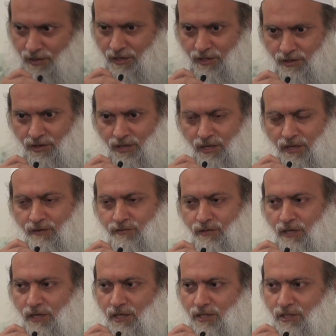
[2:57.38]
or either he gives
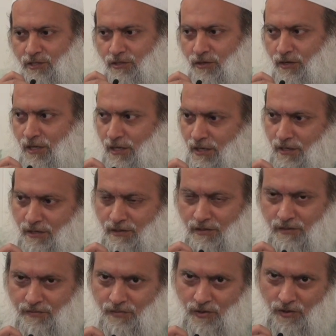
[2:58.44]
allegiance or
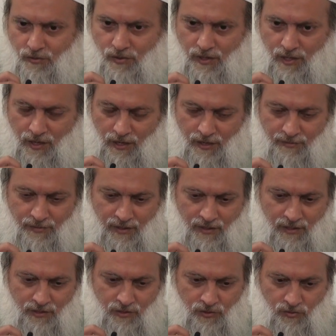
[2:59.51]
we kill him.
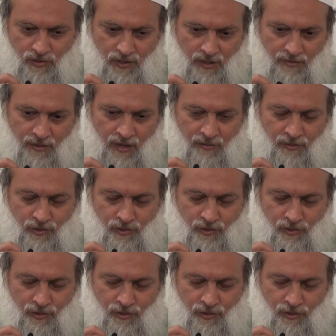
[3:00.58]
And this is when Imam